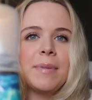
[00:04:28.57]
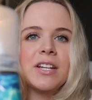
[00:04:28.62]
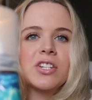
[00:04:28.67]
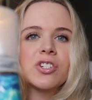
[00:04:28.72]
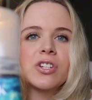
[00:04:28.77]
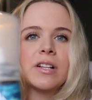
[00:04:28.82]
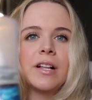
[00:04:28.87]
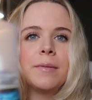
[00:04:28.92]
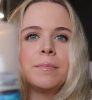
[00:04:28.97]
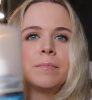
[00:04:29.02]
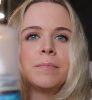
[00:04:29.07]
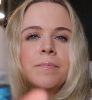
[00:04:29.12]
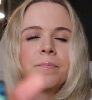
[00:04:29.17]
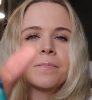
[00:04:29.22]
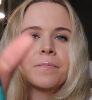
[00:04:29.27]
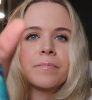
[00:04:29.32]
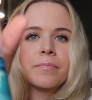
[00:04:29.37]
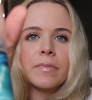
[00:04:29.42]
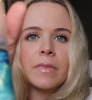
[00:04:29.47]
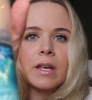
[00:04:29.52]
Beach Club.
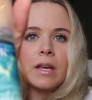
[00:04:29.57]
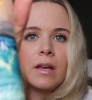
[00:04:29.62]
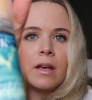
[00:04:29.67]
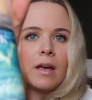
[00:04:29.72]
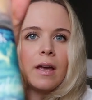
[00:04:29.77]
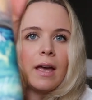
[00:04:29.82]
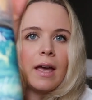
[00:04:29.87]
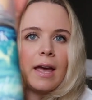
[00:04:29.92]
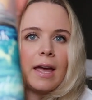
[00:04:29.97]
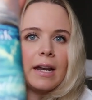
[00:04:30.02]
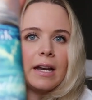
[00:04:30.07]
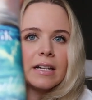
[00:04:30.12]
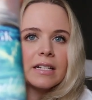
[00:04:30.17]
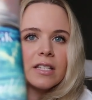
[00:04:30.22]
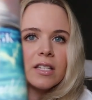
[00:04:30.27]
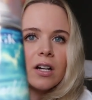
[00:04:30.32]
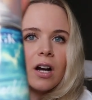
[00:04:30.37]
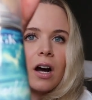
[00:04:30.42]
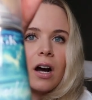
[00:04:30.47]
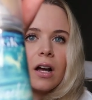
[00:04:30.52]
And
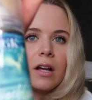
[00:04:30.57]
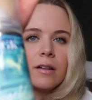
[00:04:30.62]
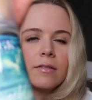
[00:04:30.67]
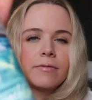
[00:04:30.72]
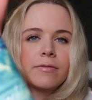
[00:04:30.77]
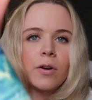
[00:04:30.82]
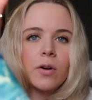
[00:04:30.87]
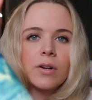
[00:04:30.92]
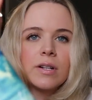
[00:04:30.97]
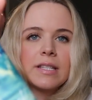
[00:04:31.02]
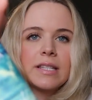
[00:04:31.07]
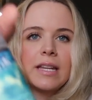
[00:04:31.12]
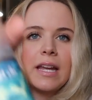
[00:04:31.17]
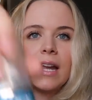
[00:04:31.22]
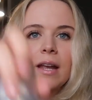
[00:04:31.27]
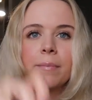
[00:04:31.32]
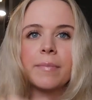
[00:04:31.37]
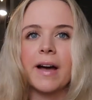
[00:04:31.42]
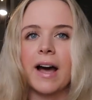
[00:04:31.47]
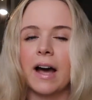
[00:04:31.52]
it's not
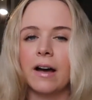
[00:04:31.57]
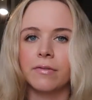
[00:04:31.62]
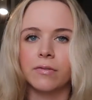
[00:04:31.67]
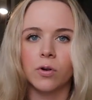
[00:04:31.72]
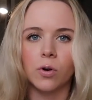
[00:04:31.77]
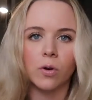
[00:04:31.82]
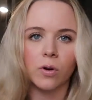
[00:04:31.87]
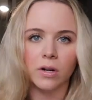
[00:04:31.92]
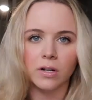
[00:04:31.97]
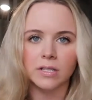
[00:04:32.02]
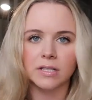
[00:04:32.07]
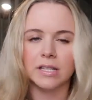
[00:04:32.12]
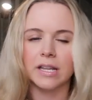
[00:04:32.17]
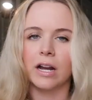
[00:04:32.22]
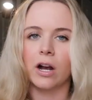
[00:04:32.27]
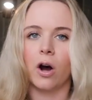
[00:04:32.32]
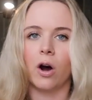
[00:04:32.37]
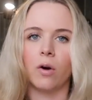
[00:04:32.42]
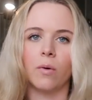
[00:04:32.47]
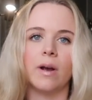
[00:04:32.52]
focusing, but of course,
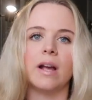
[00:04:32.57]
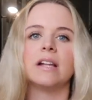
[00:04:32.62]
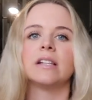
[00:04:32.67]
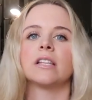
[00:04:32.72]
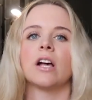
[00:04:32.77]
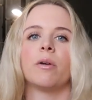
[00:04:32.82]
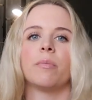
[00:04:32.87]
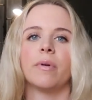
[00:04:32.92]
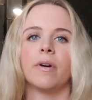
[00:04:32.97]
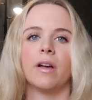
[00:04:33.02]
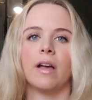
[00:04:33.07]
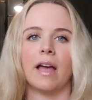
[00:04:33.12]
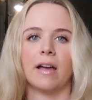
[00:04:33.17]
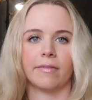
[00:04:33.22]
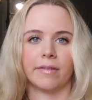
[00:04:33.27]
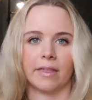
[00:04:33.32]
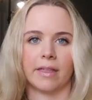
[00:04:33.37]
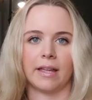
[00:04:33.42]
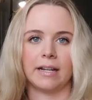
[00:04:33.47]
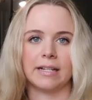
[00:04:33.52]
like always, I'll put
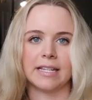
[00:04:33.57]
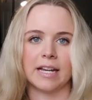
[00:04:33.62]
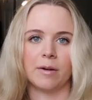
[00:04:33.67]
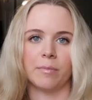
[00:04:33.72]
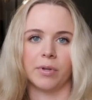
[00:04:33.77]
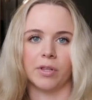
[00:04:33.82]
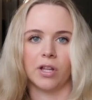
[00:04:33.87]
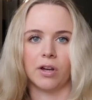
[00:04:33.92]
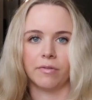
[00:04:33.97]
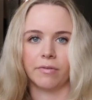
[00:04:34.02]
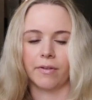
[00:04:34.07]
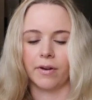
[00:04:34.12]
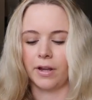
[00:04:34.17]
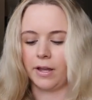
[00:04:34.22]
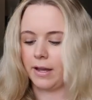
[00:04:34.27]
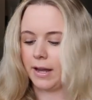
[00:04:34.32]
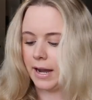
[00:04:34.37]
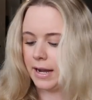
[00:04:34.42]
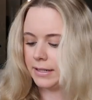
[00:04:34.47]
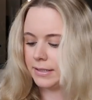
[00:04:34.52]
everything down below for
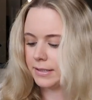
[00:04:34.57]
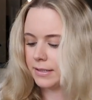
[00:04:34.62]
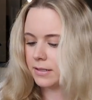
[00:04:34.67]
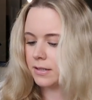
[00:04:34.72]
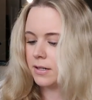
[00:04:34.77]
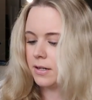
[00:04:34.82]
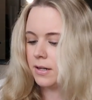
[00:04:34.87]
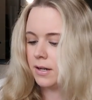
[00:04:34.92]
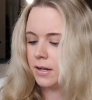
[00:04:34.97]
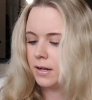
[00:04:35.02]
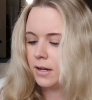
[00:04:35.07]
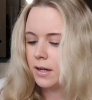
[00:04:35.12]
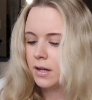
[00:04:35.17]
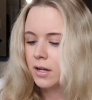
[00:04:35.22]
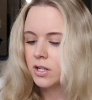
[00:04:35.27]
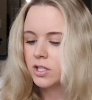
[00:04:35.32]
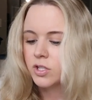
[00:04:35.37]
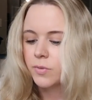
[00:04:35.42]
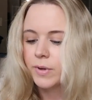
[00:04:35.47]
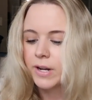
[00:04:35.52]
you guys.
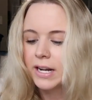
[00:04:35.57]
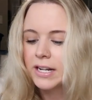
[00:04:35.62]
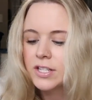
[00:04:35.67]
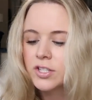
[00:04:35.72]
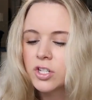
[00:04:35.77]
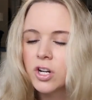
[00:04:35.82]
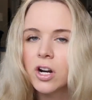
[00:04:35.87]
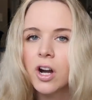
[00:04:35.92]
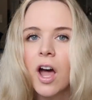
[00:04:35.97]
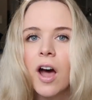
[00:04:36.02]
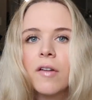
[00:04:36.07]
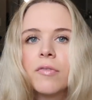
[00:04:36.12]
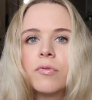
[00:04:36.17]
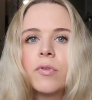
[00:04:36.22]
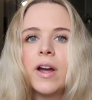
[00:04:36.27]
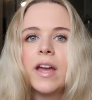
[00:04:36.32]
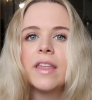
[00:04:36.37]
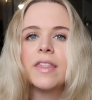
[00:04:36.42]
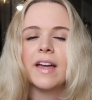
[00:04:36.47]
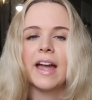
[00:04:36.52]
So what I start off
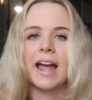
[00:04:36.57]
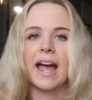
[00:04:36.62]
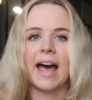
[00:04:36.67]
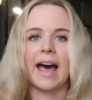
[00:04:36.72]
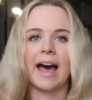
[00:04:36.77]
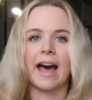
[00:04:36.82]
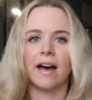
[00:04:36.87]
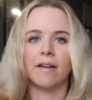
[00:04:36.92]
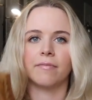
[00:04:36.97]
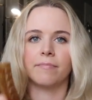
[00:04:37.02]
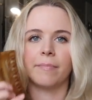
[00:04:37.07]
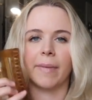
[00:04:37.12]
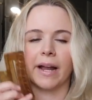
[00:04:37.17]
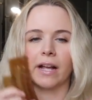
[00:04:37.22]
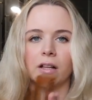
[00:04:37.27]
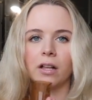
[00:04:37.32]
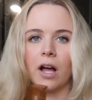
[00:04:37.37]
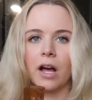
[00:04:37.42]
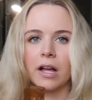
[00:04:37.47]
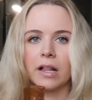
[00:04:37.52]
with, I have my
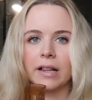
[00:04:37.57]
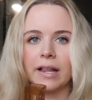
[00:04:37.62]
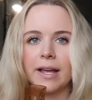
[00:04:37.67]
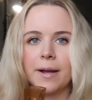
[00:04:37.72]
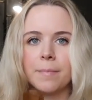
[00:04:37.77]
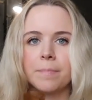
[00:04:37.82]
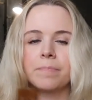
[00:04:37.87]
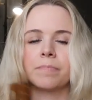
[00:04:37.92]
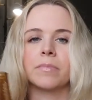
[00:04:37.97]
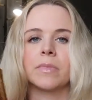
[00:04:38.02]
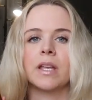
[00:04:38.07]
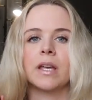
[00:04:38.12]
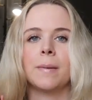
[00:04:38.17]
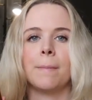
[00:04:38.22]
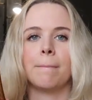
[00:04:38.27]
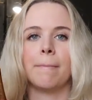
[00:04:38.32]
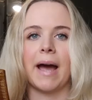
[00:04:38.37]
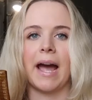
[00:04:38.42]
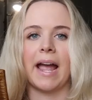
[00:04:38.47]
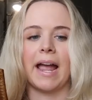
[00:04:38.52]
claw clip,
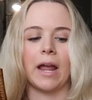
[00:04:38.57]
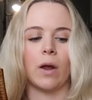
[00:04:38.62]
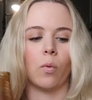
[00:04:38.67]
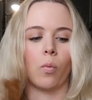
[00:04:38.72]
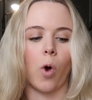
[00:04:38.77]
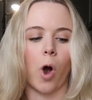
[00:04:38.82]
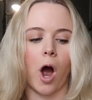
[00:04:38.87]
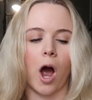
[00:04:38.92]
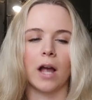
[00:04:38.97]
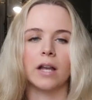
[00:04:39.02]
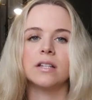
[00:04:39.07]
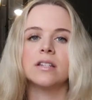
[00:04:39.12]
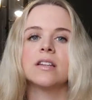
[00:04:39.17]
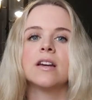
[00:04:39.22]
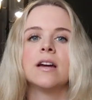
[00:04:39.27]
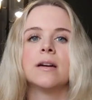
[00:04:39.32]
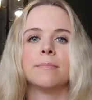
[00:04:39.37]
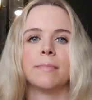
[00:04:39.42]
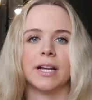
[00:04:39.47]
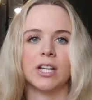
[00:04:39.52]
my wand,
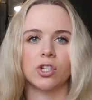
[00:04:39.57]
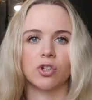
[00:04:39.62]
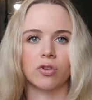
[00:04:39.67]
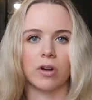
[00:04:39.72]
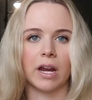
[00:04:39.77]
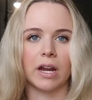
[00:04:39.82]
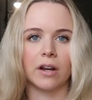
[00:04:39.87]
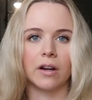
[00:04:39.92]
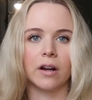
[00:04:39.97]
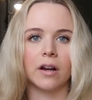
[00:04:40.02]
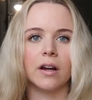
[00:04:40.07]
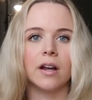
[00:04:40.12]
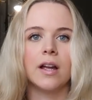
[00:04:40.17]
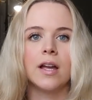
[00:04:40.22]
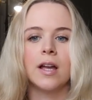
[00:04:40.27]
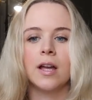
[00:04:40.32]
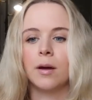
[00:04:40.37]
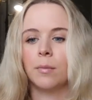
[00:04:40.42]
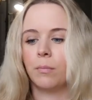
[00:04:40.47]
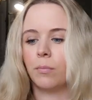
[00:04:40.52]
my straightener,
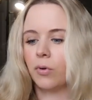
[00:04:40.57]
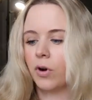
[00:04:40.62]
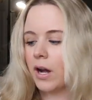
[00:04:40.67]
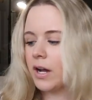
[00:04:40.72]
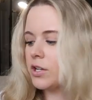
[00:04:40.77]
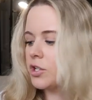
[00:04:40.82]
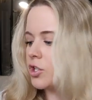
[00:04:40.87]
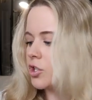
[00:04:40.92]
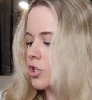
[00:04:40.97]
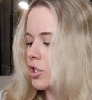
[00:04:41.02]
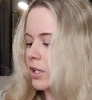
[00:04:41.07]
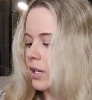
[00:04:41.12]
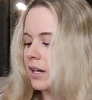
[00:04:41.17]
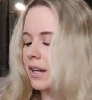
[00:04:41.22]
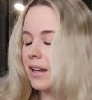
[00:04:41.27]
brush,